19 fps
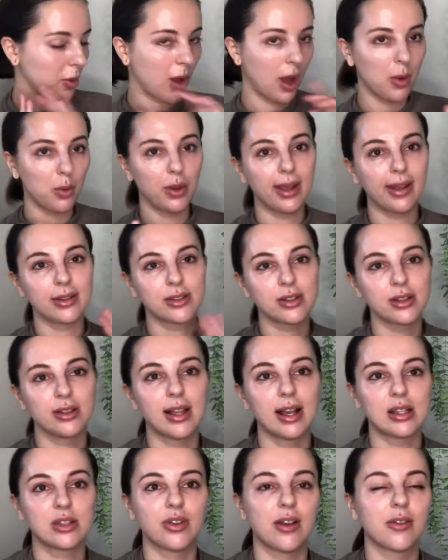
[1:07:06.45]
I will answer the
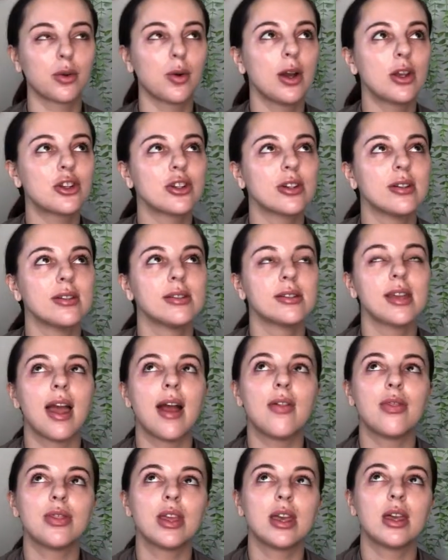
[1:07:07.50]
last five questions
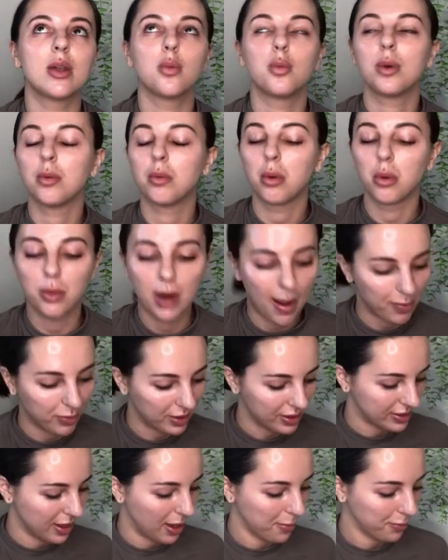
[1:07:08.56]
and then we will wrap
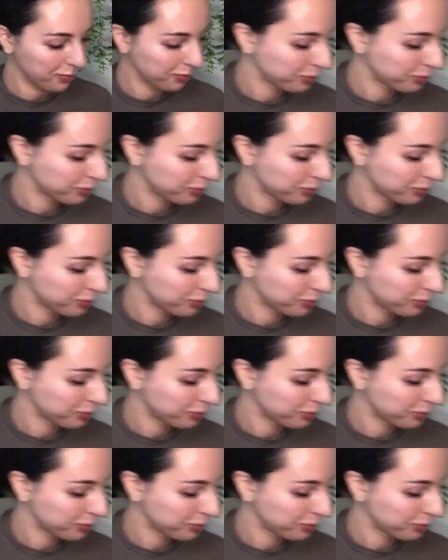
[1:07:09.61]
this up.